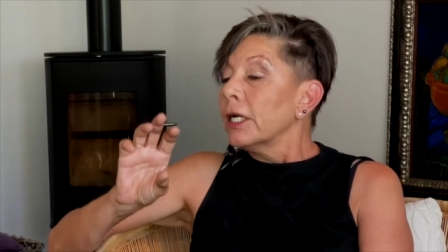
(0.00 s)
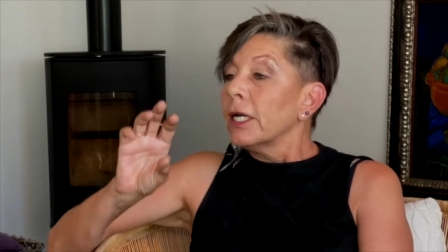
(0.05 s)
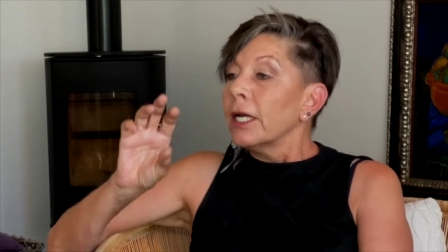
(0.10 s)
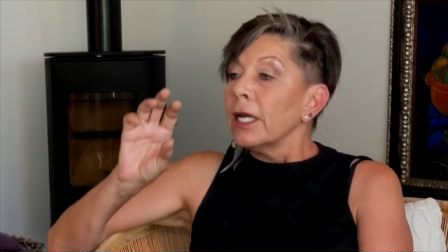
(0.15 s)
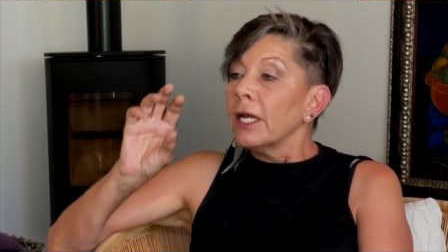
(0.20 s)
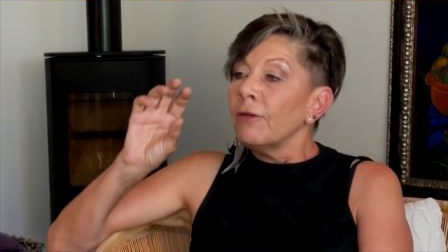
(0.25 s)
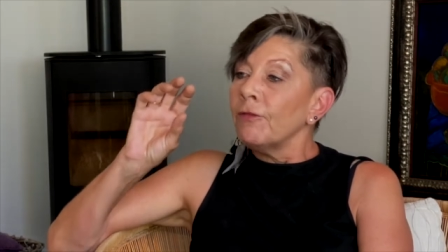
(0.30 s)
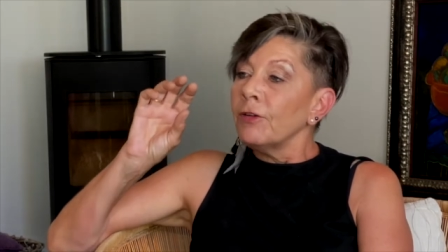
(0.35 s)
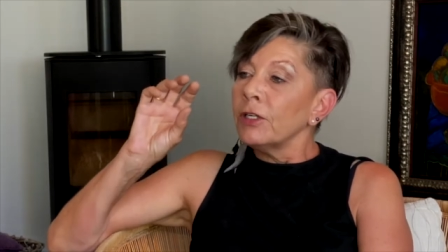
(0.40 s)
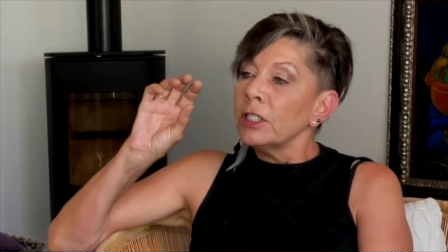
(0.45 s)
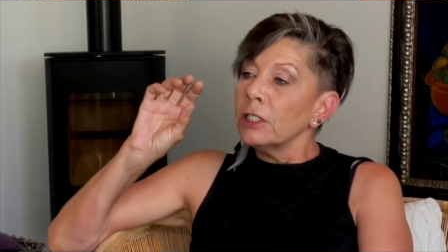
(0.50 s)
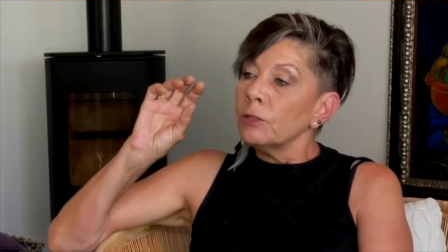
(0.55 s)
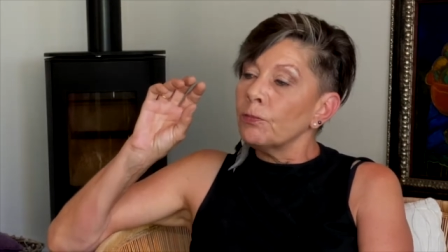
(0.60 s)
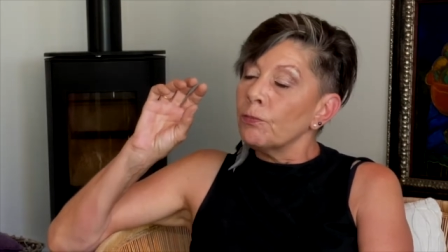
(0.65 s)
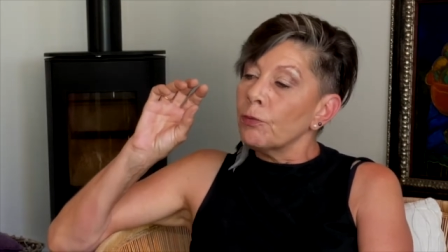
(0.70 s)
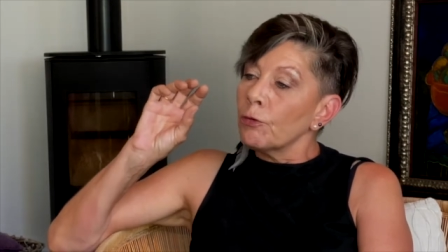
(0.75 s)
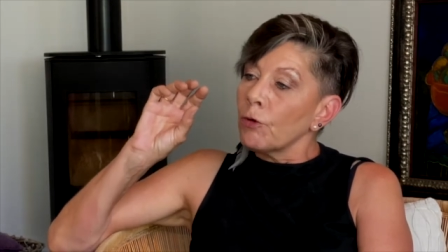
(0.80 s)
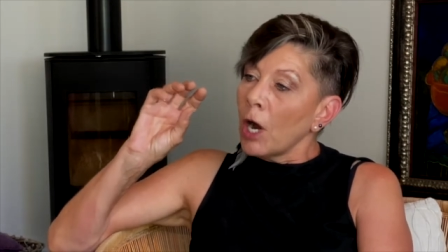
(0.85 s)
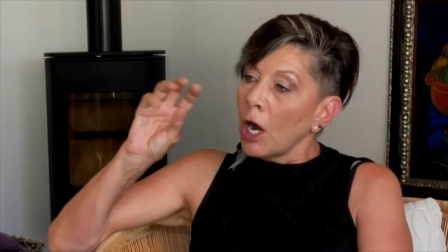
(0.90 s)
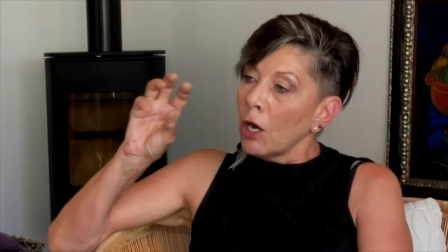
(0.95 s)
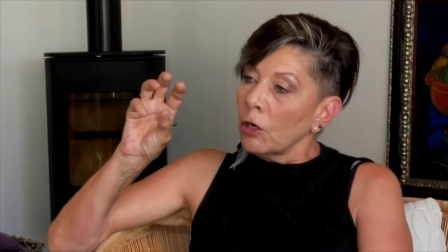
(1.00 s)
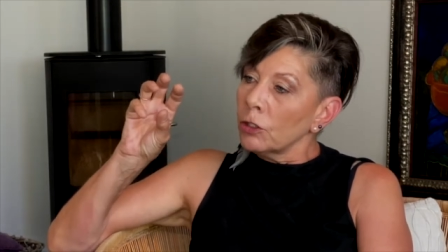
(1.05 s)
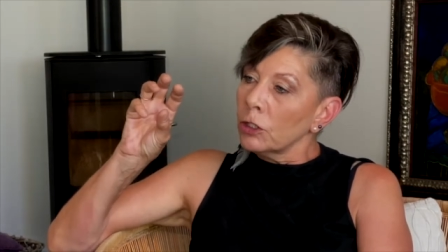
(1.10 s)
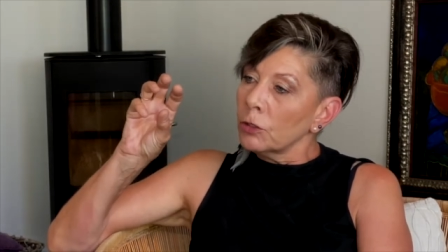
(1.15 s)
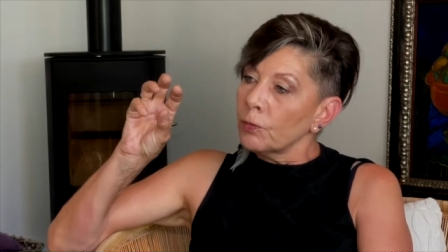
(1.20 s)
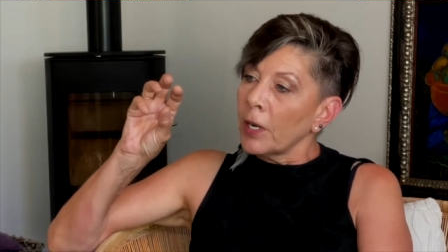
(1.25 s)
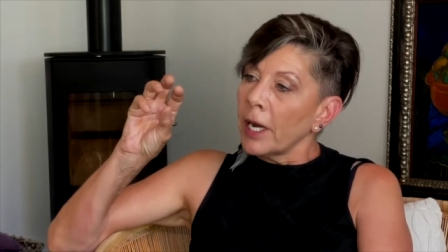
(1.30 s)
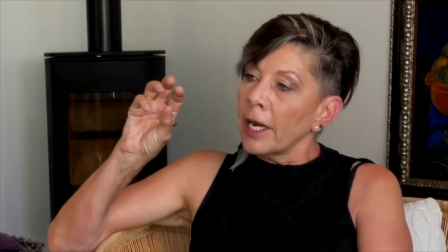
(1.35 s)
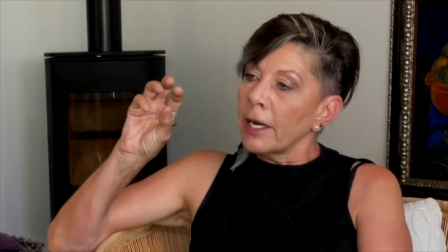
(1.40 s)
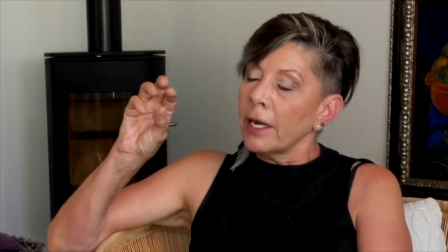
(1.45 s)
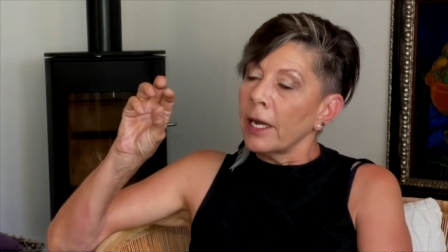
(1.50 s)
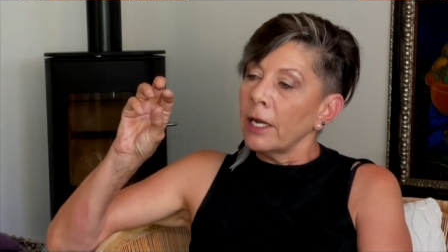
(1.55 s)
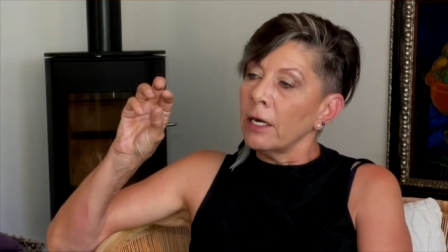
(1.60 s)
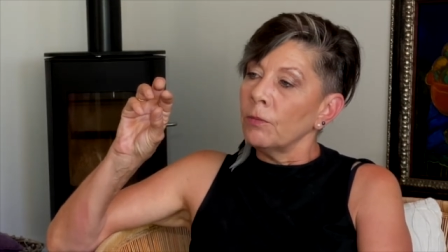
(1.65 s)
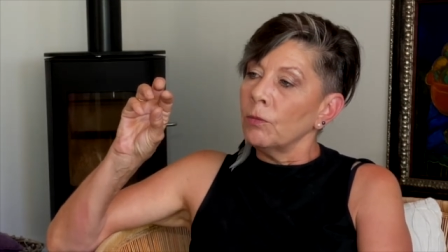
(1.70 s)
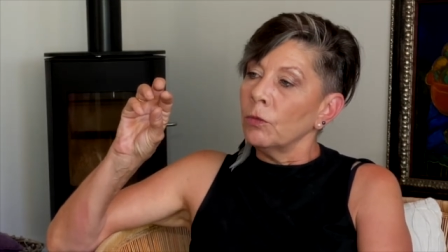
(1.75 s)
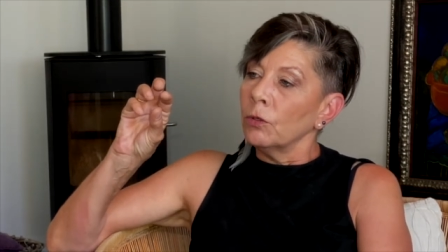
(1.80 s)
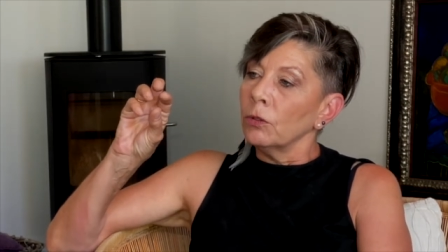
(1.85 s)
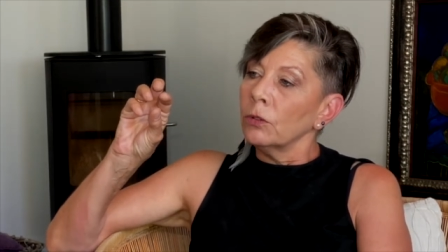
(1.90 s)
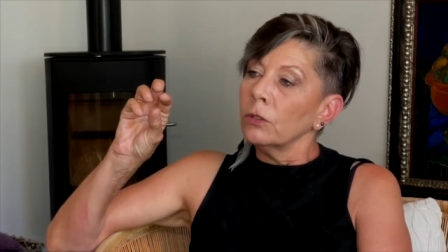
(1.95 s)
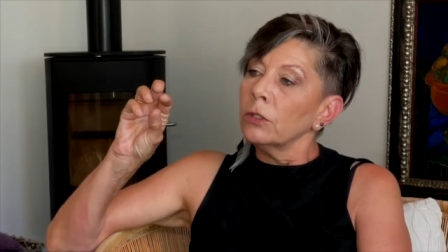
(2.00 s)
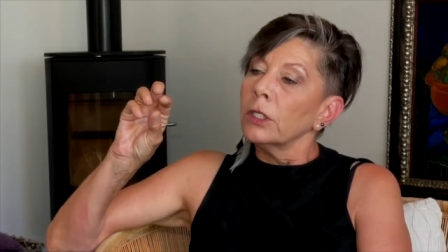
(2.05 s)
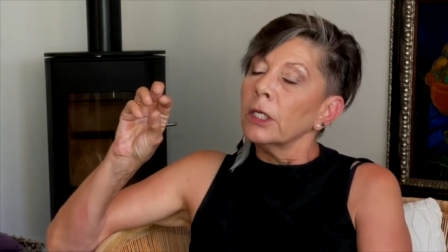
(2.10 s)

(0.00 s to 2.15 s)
if it is browsed by an animal,